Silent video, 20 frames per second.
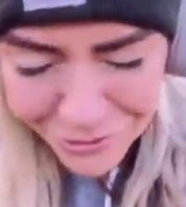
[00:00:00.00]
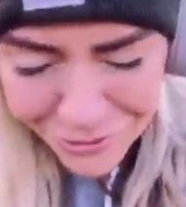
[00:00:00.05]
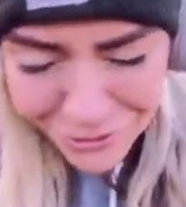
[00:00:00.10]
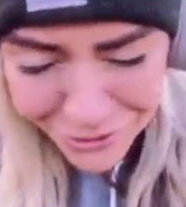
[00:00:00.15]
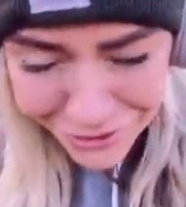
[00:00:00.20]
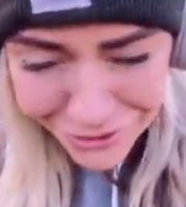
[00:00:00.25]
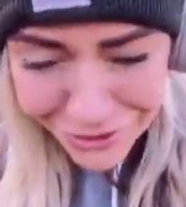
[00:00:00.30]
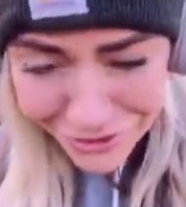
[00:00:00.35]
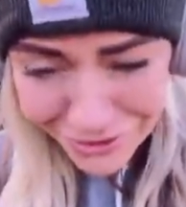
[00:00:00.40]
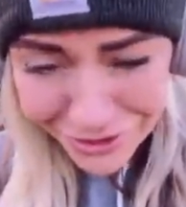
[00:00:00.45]

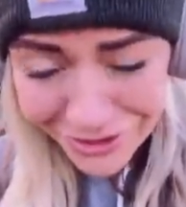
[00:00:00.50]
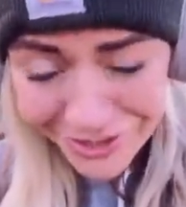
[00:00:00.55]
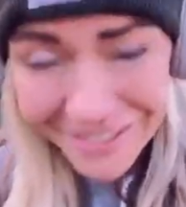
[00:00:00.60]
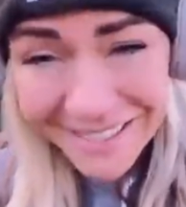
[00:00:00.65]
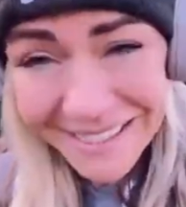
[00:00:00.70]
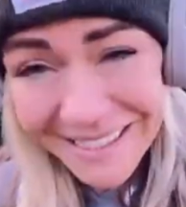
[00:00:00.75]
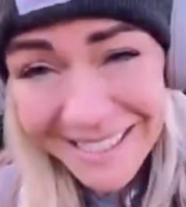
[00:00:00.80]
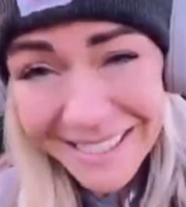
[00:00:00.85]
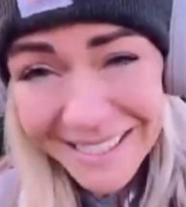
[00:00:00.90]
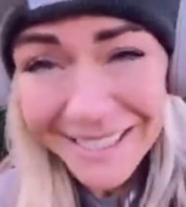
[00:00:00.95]

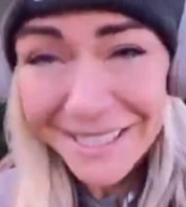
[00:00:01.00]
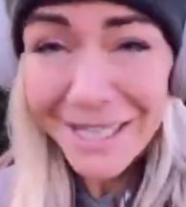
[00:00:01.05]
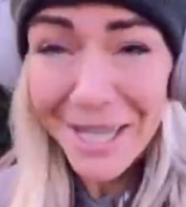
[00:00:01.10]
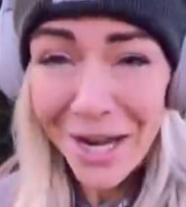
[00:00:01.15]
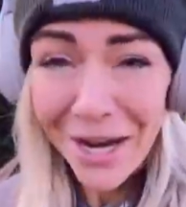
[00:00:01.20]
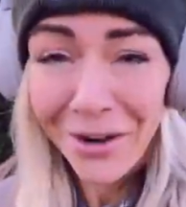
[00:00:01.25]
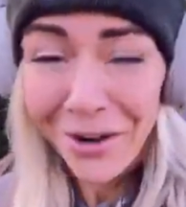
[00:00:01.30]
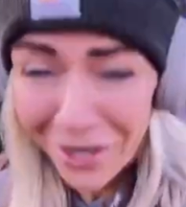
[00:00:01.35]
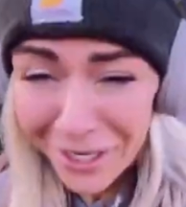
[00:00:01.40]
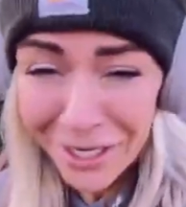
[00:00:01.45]
oh, it's like
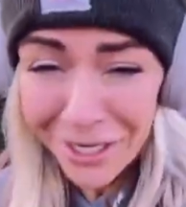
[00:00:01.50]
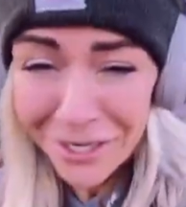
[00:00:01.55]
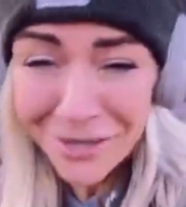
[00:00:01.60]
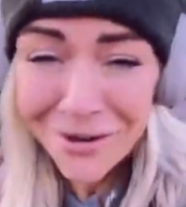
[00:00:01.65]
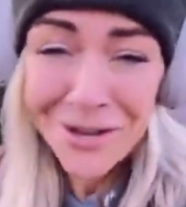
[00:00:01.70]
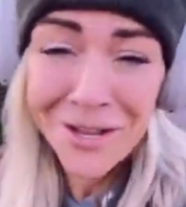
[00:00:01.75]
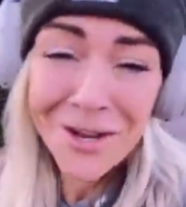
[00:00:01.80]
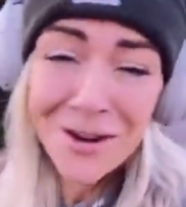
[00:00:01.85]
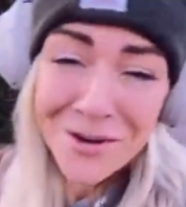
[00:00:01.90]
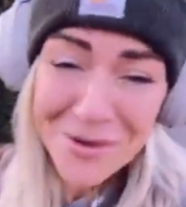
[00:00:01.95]
scary,
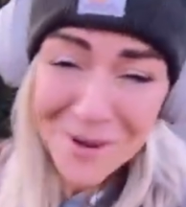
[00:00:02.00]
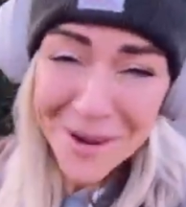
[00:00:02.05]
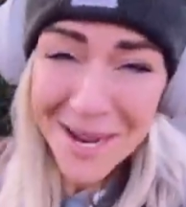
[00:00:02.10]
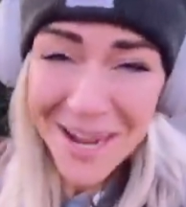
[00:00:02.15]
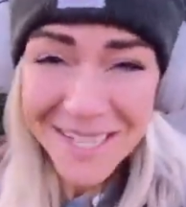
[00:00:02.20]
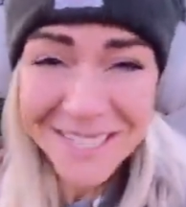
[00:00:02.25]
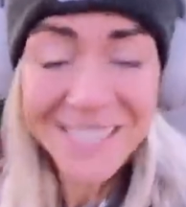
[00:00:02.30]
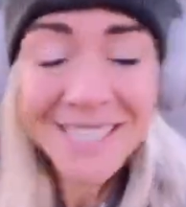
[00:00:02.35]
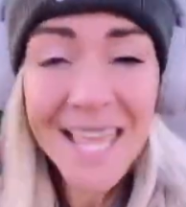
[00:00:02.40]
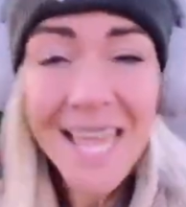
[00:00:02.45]
and you're like, oh
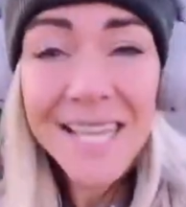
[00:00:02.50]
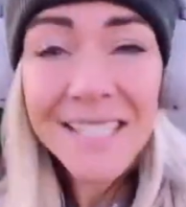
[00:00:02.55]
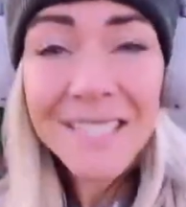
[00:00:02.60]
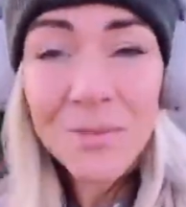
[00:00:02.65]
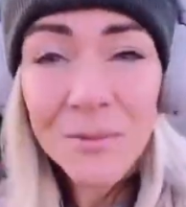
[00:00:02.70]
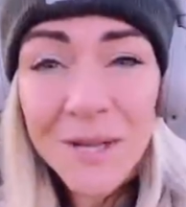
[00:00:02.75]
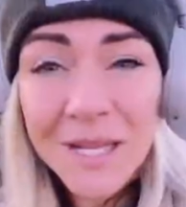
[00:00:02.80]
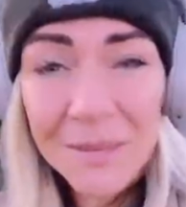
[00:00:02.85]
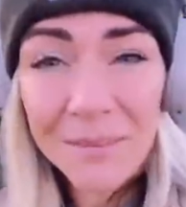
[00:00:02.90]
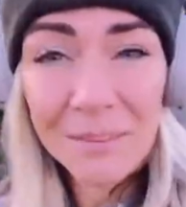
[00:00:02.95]
my gosh,
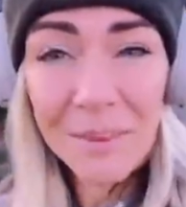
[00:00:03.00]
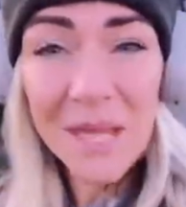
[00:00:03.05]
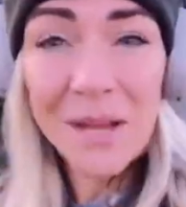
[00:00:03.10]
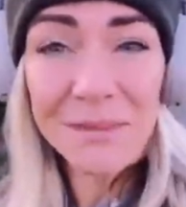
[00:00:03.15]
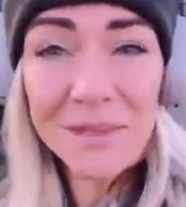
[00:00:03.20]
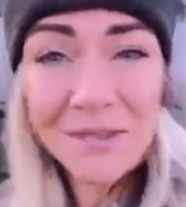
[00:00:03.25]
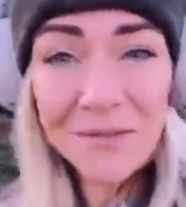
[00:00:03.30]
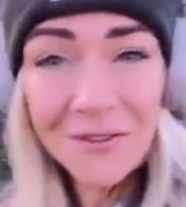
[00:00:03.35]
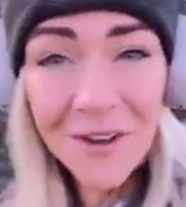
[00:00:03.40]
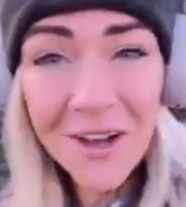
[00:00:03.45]
that's when it
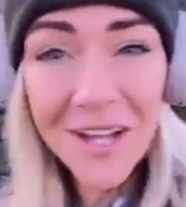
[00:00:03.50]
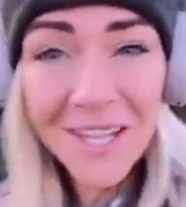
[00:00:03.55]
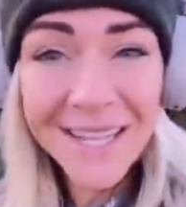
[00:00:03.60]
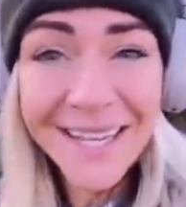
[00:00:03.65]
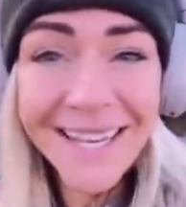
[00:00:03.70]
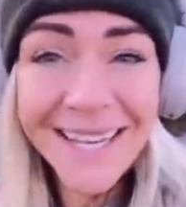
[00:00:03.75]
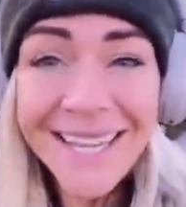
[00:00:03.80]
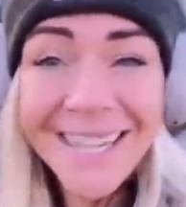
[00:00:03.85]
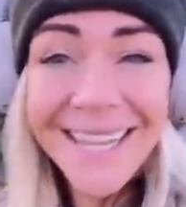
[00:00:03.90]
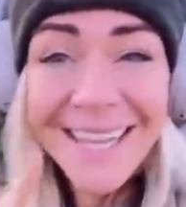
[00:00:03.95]
becomes
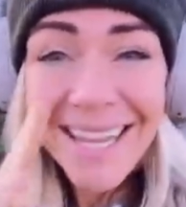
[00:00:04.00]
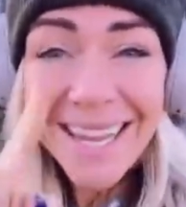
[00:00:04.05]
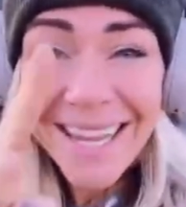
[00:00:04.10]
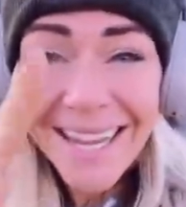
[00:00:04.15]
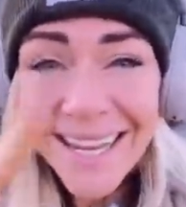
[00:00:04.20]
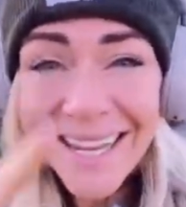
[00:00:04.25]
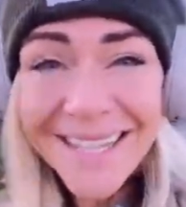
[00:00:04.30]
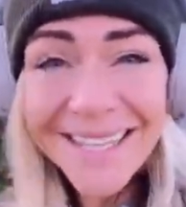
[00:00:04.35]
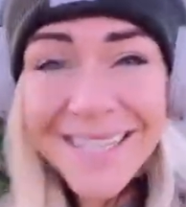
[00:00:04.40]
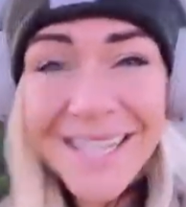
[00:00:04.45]
fun,
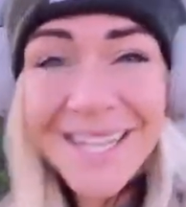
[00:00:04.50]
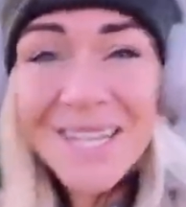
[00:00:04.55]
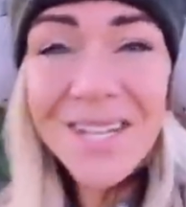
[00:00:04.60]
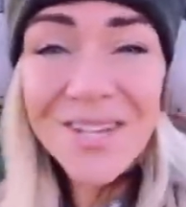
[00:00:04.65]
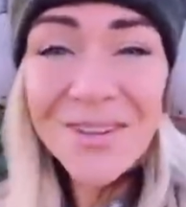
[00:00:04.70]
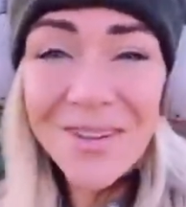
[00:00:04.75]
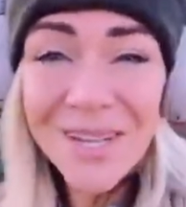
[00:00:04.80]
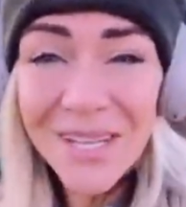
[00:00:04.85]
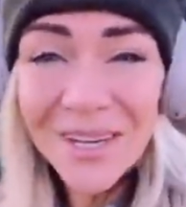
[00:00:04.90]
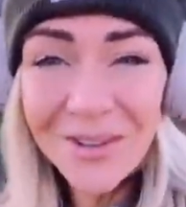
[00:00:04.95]
and
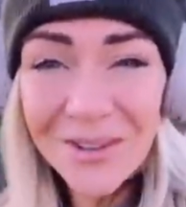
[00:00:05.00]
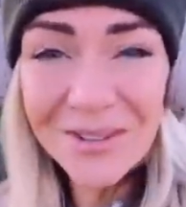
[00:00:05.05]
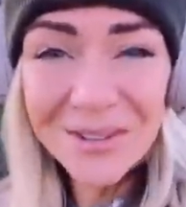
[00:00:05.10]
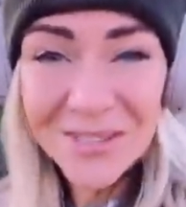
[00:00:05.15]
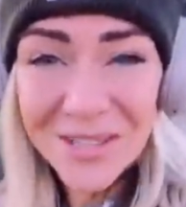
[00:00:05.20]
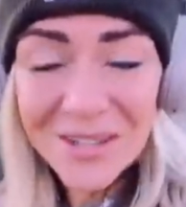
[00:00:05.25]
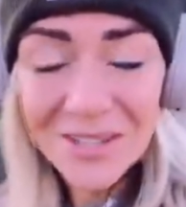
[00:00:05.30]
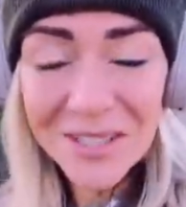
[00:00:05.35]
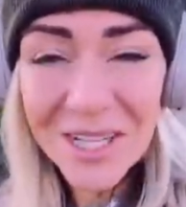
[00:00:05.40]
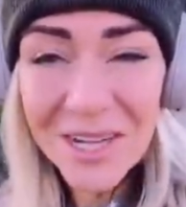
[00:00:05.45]
you get all
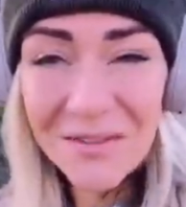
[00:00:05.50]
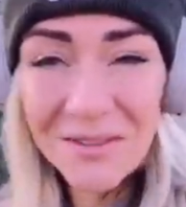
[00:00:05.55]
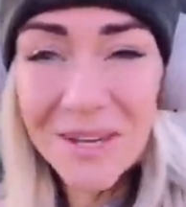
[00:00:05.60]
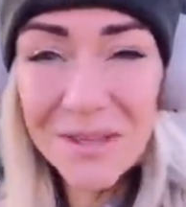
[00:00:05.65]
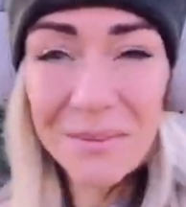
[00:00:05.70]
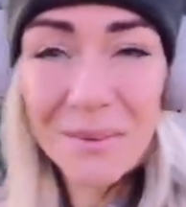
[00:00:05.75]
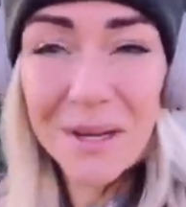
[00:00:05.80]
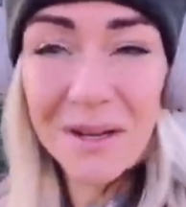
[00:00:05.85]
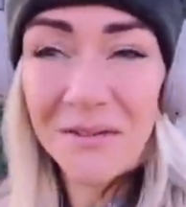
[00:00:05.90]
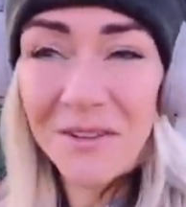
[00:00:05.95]
those
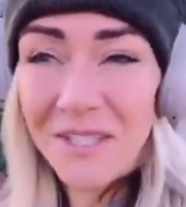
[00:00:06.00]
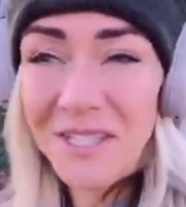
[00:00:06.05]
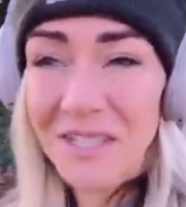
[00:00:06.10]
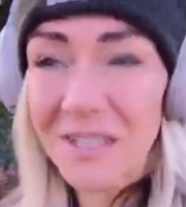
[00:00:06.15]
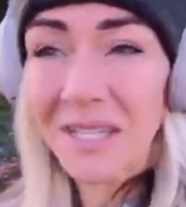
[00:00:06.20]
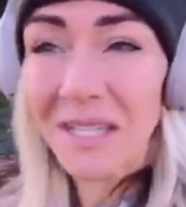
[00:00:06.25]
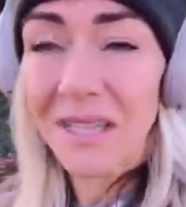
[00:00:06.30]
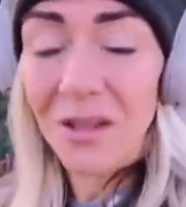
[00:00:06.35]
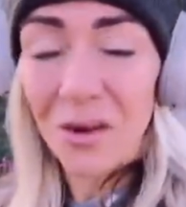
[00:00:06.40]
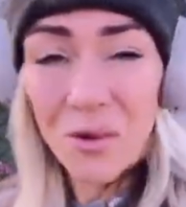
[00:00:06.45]
longevity
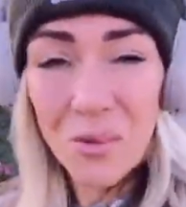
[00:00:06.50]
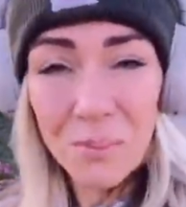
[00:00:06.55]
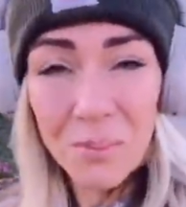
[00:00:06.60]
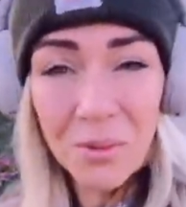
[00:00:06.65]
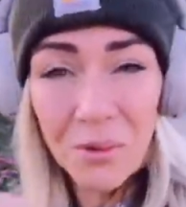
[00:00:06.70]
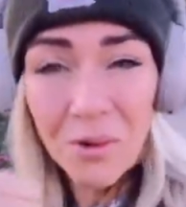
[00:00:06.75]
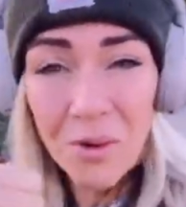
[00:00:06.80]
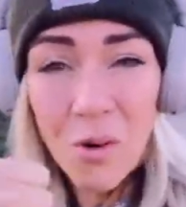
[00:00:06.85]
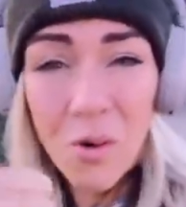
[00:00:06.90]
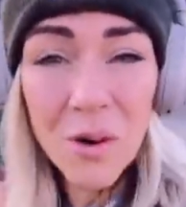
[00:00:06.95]
benefits. You get the
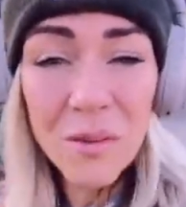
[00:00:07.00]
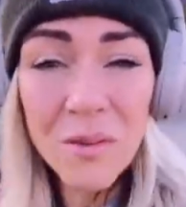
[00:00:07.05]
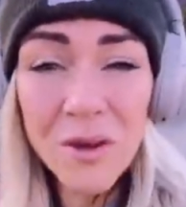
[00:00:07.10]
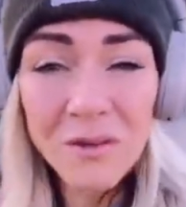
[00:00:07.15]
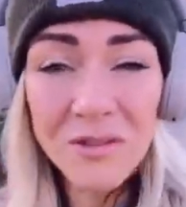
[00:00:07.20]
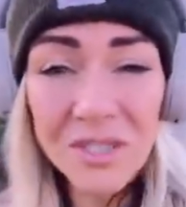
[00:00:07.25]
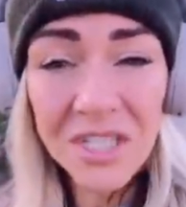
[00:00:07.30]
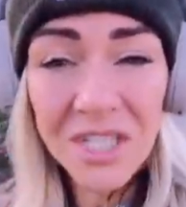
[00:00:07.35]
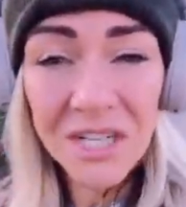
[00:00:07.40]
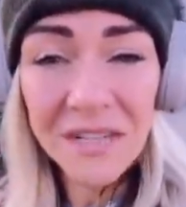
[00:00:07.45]

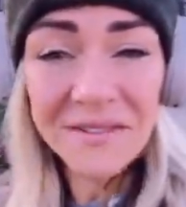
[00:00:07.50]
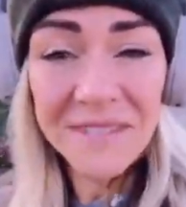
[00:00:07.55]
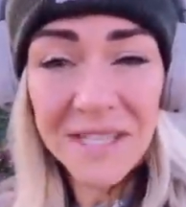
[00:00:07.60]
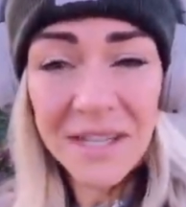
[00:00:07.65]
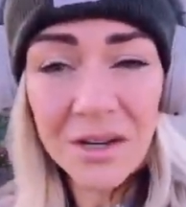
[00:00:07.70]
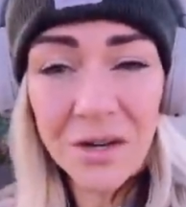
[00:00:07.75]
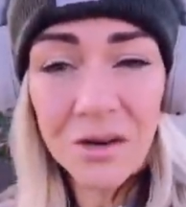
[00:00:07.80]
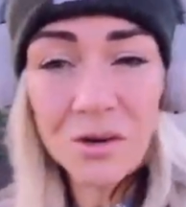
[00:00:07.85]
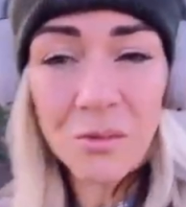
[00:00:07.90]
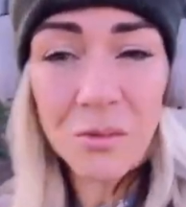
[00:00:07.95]
hormone shifts
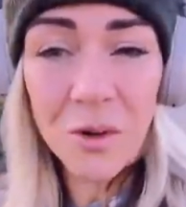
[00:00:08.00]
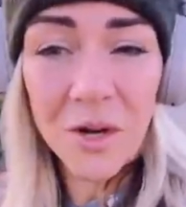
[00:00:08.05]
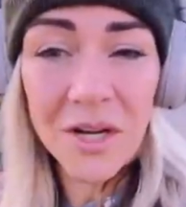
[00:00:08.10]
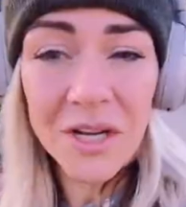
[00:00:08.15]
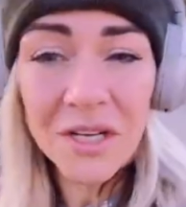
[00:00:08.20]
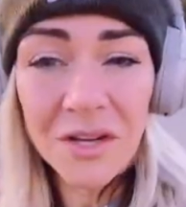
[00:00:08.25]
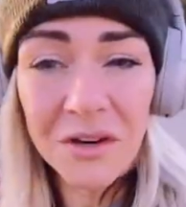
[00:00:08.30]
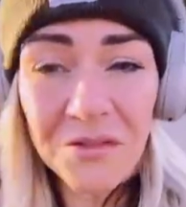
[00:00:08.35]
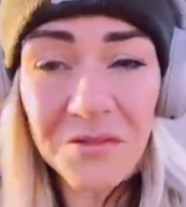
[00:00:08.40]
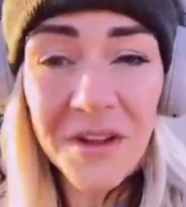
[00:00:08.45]
that are going to
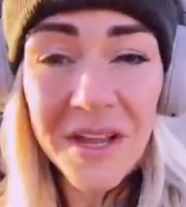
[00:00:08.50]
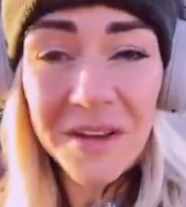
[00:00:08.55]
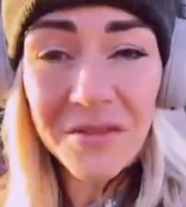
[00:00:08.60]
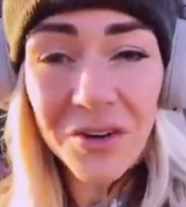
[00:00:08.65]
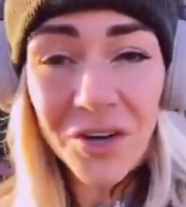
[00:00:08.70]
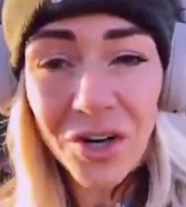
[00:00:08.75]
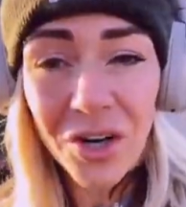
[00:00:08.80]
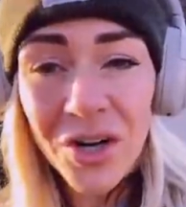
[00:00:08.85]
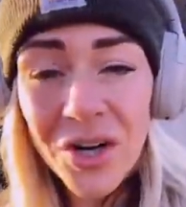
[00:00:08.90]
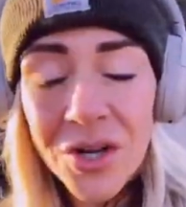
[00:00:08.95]
work in your
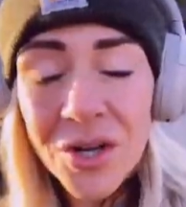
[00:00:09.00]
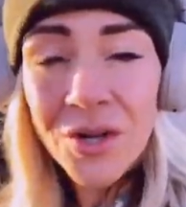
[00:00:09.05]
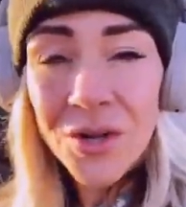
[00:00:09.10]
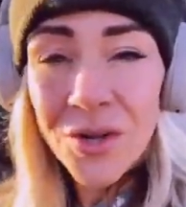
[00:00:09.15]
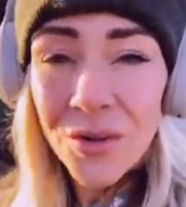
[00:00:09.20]
favor.